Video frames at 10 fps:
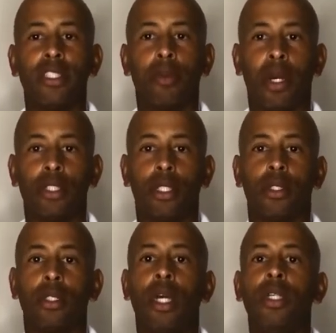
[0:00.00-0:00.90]

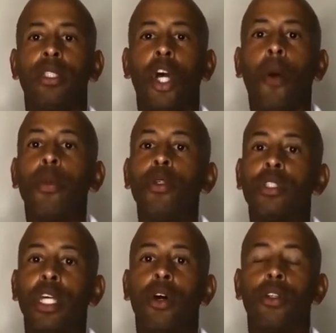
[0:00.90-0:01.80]
specialist to help you
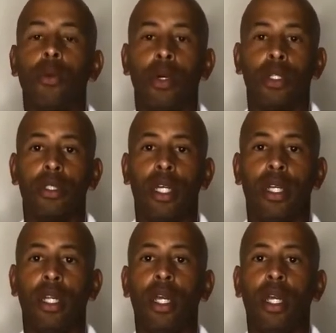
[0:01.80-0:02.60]
sell the real estate.